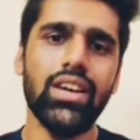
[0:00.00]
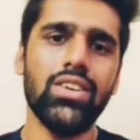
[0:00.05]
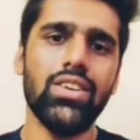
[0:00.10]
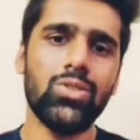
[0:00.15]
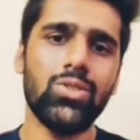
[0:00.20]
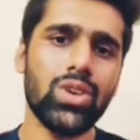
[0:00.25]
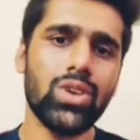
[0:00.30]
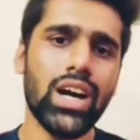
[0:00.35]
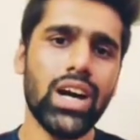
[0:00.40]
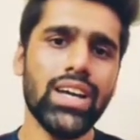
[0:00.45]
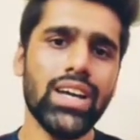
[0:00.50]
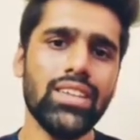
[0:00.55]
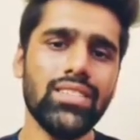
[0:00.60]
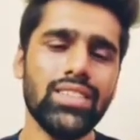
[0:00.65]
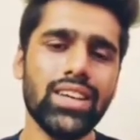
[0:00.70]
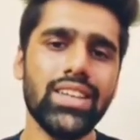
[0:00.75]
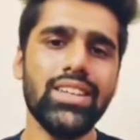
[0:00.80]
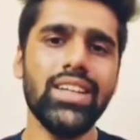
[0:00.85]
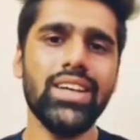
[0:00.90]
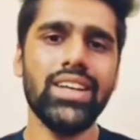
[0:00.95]
So
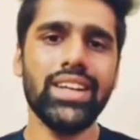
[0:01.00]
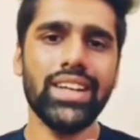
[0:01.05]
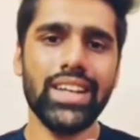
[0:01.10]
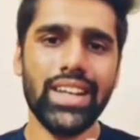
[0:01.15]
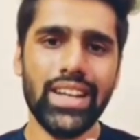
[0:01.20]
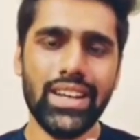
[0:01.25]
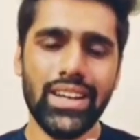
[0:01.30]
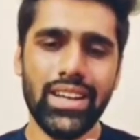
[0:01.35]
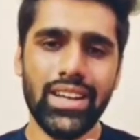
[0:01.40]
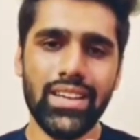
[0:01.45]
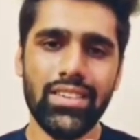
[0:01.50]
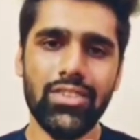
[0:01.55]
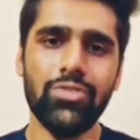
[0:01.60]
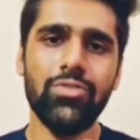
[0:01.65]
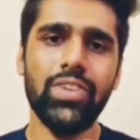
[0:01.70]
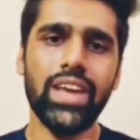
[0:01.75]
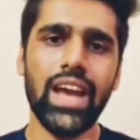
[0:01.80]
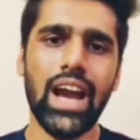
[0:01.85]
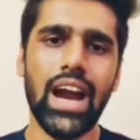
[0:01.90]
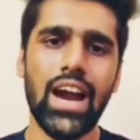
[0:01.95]
guys, in the reading test,
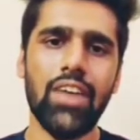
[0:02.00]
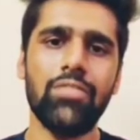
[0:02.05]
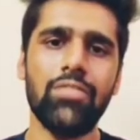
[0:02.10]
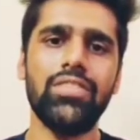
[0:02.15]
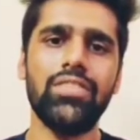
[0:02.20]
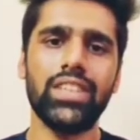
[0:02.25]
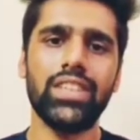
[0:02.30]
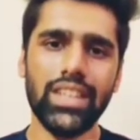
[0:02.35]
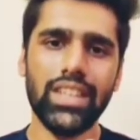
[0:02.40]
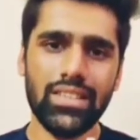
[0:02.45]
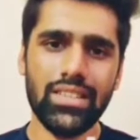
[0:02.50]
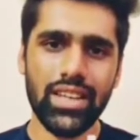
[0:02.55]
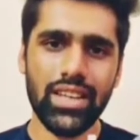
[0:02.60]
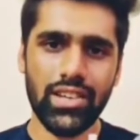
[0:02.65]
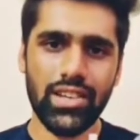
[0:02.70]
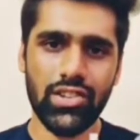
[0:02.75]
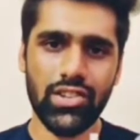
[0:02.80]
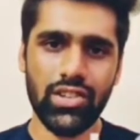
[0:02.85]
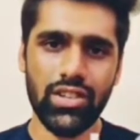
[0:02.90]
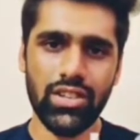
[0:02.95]
we have 3
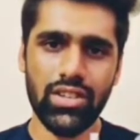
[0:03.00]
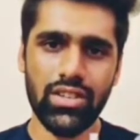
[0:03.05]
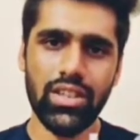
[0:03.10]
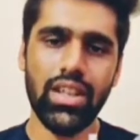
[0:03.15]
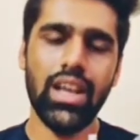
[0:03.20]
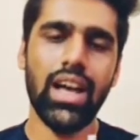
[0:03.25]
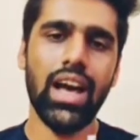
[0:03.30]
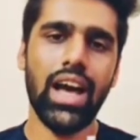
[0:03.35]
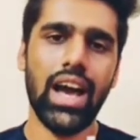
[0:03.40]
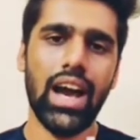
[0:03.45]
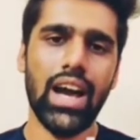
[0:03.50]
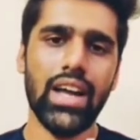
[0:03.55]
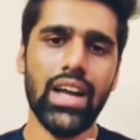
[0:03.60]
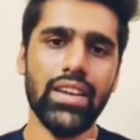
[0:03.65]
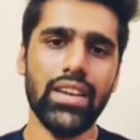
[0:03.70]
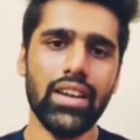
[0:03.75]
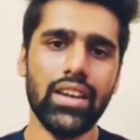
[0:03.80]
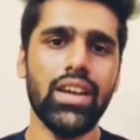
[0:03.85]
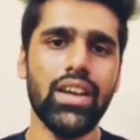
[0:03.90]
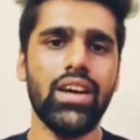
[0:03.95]
sections
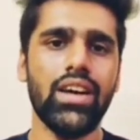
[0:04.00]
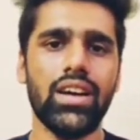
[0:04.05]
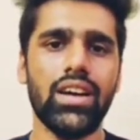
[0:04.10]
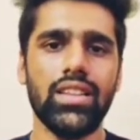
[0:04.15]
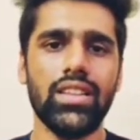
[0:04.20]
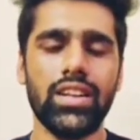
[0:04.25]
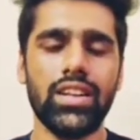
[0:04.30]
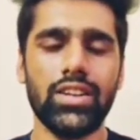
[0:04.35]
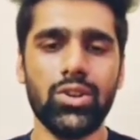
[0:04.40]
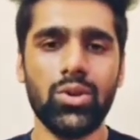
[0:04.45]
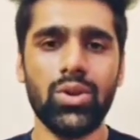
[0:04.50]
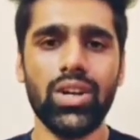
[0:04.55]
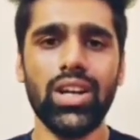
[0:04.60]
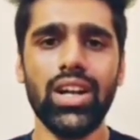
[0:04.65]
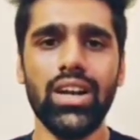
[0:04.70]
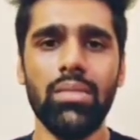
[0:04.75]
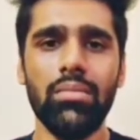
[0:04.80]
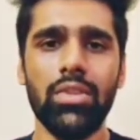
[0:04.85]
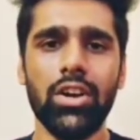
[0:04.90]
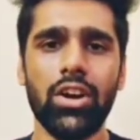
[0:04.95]
and the total
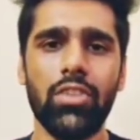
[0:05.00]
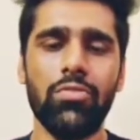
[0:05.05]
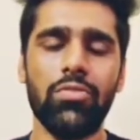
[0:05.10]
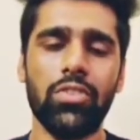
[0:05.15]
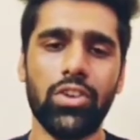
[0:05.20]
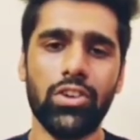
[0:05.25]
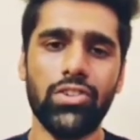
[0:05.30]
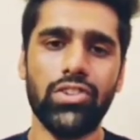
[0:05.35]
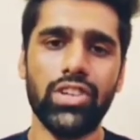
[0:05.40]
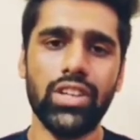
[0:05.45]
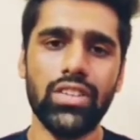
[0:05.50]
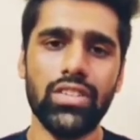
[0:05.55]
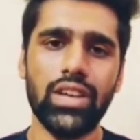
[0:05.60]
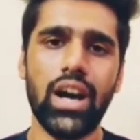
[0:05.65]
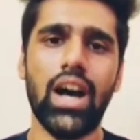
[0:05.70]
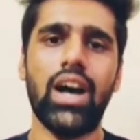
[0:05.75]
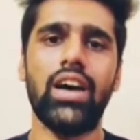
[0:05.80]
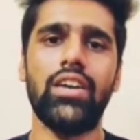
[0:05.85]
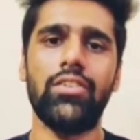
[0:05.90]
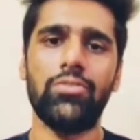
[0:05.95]
number of questions
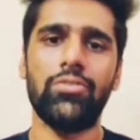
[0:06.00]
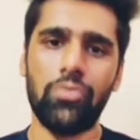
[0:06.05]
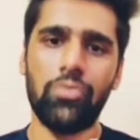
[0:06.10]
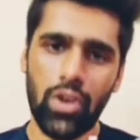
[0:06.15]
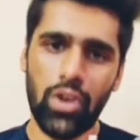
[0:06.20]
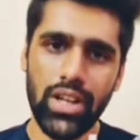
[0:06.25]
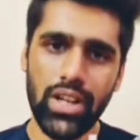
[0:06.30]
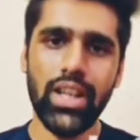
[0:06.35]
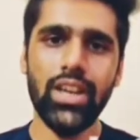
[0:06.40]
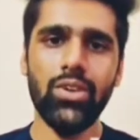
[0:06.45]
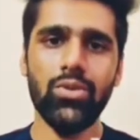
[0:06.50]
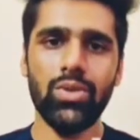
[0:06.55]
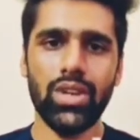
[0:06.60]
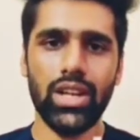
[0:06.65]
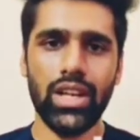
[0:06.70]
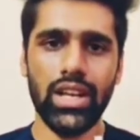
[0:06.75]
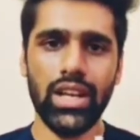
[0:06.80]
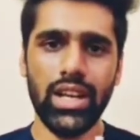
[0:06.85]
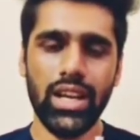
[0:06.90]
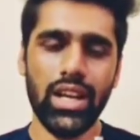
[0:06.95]
are 40
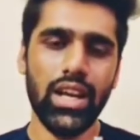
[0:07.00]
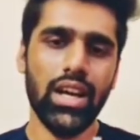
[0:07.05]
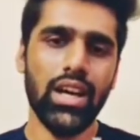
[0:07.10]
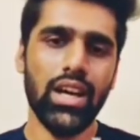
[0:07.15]
only,